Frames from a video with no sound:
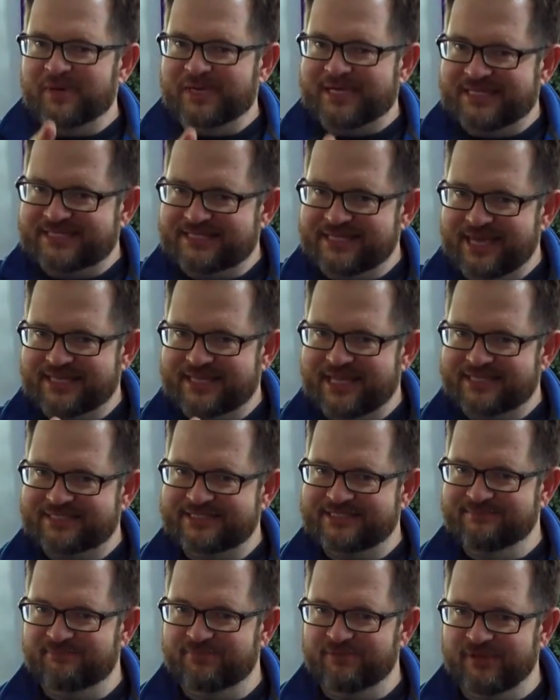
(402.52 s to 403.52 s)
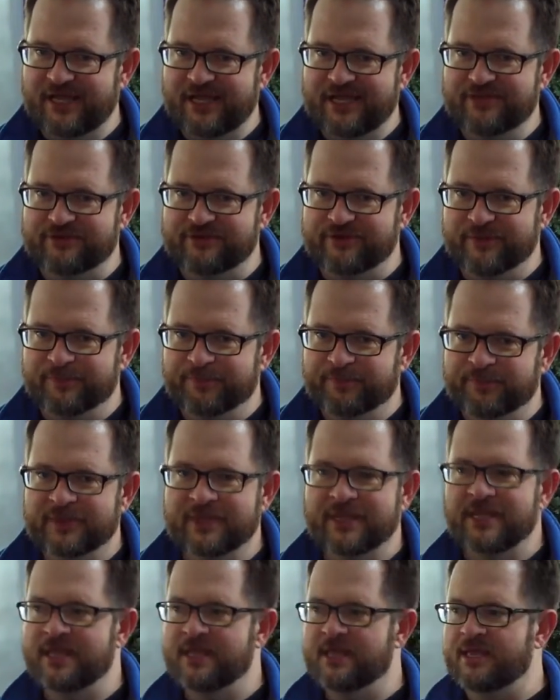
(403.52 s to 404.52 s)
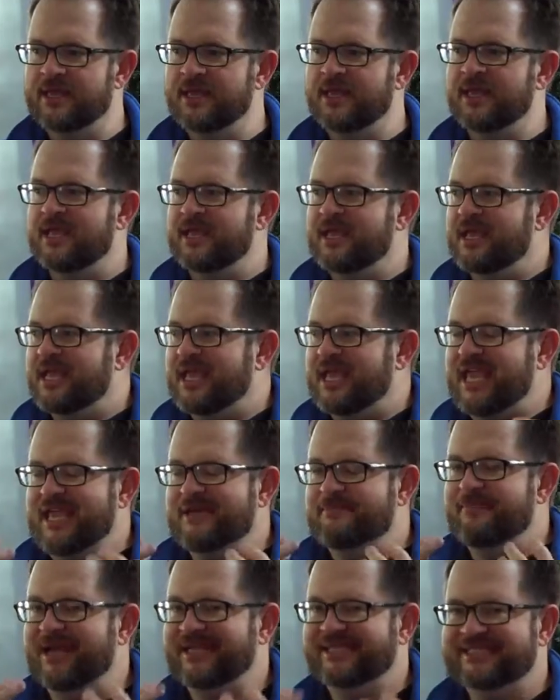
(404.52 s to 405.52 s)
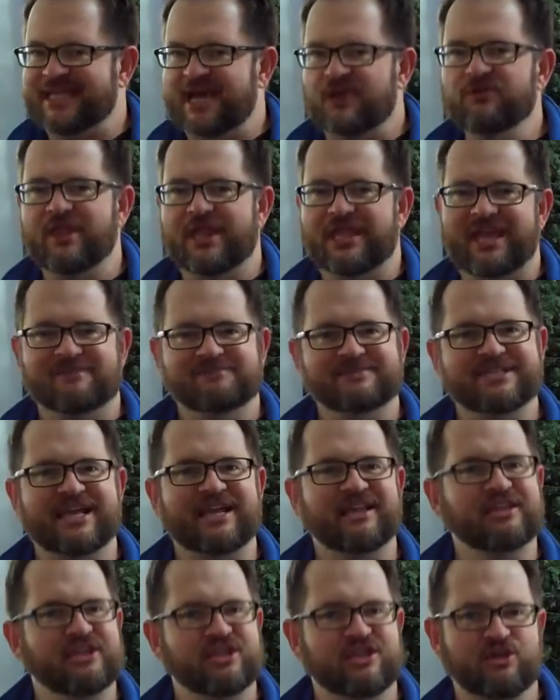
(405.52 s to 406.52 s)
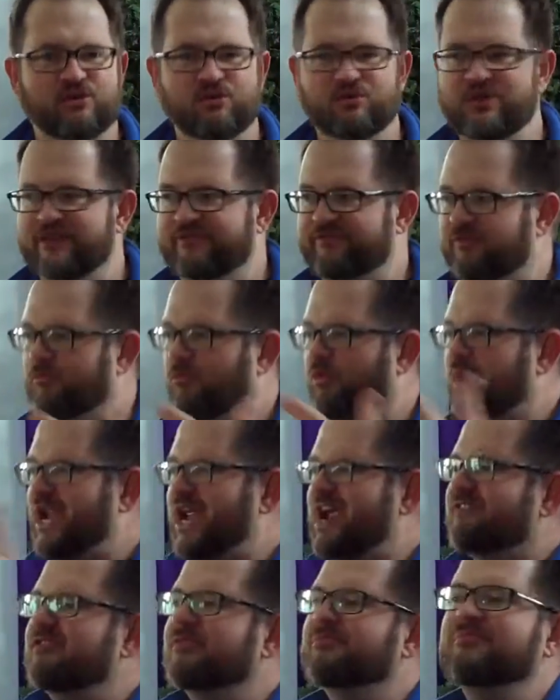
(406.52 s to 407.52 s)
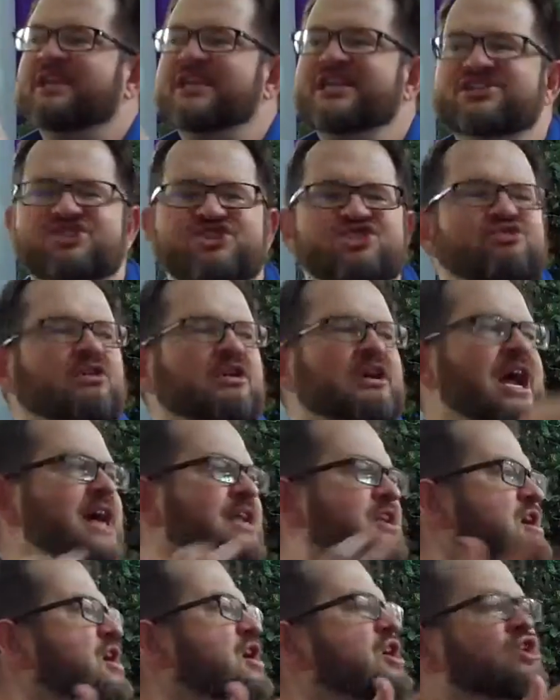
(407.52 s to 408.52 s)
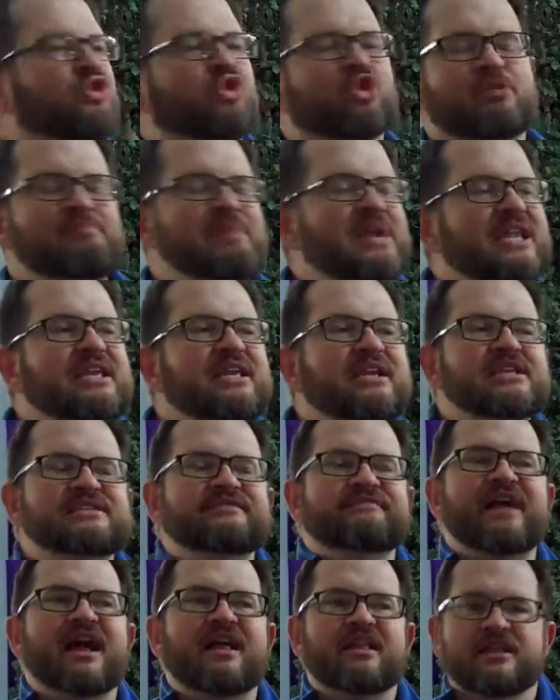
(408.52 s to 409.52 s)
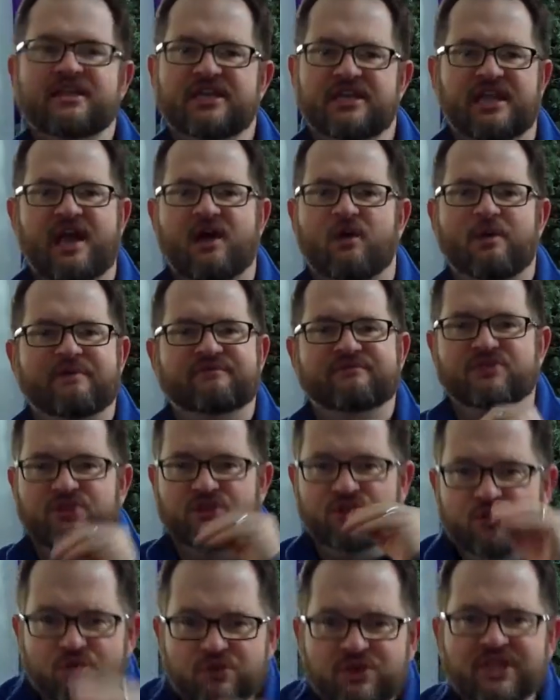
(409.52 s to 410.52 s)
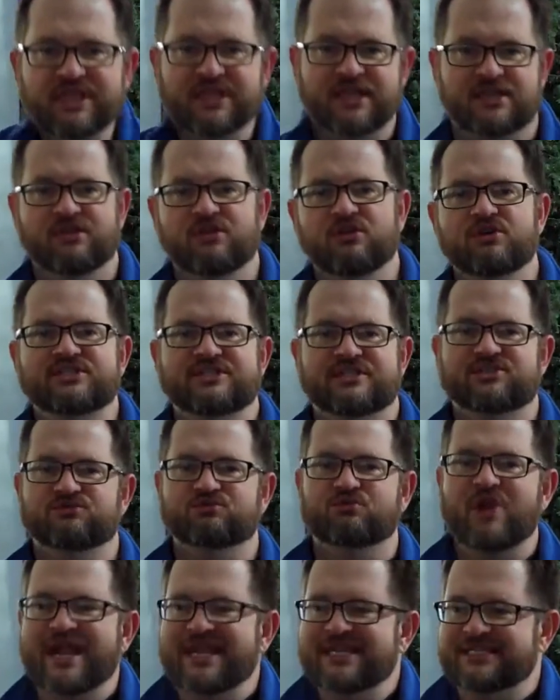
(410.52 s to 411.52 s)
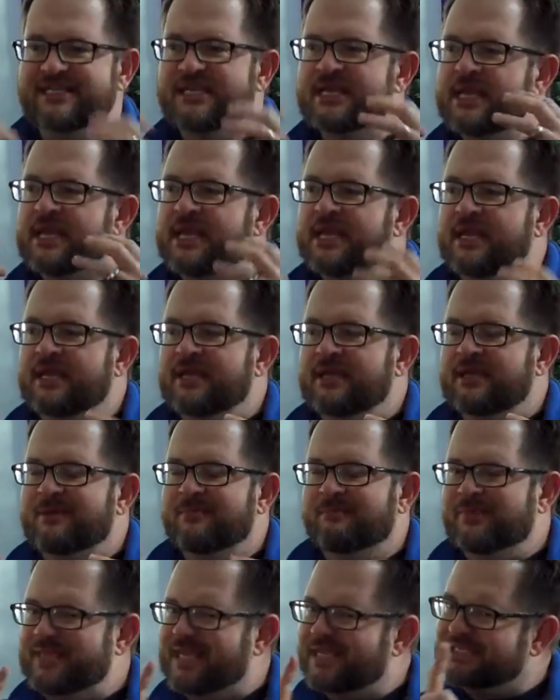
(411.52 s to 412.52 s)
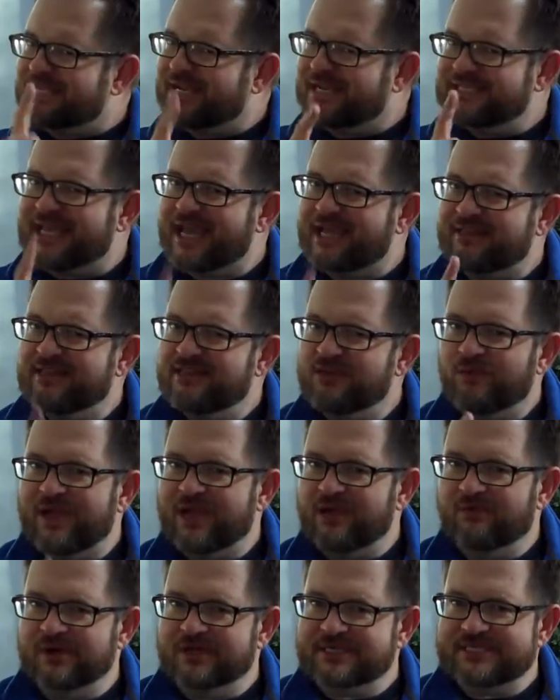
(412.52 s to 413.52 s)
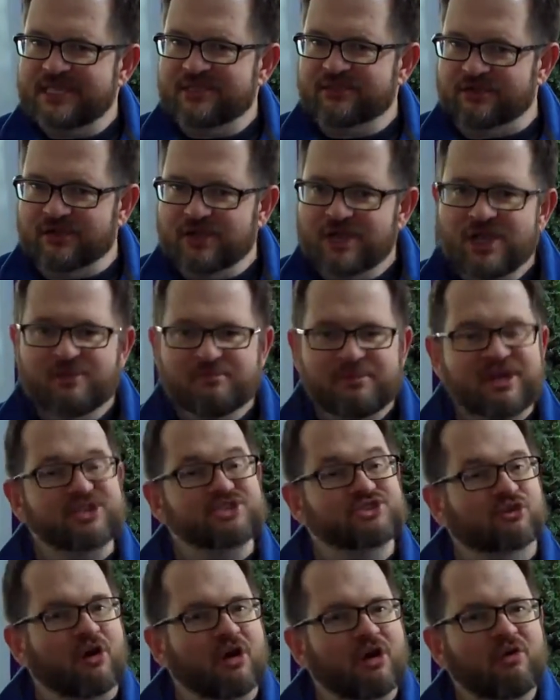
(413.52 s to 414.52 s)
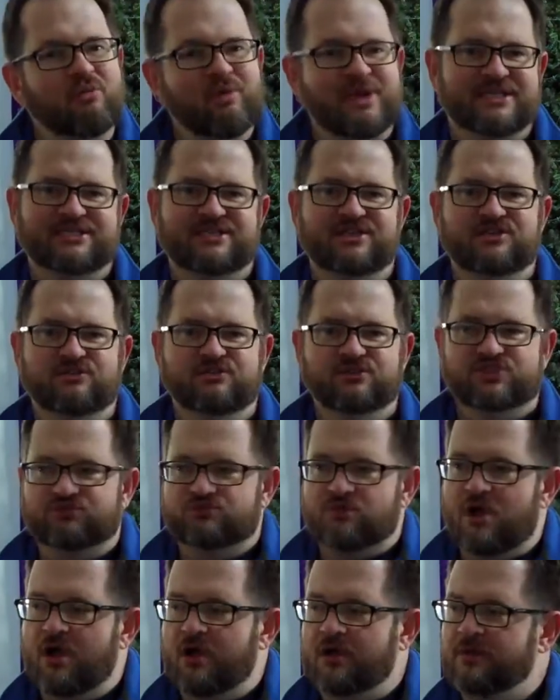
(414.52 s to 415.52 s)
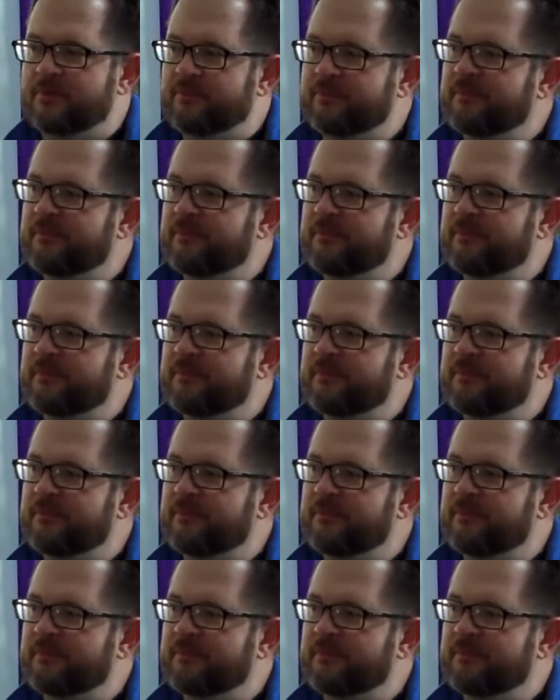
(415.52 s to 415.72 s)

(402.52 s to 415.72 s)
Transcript: But it's not that simple either. It might sound like I'm telling you that from whatever place you are at, your opinion is valid and however you think it looks is right. But that's not exactly the way it works either, because there are ways to do this wrong.